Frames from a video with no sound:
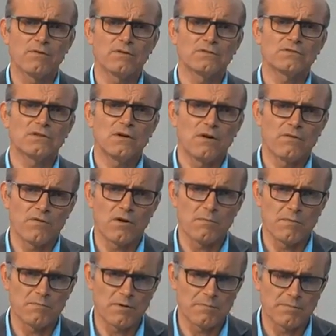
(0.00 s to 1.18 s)
worlds of
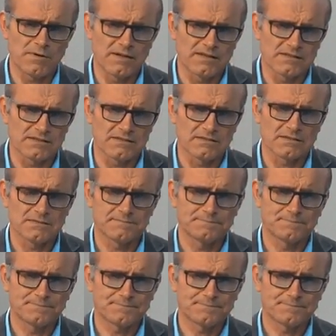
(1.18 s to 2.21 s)
urban populations.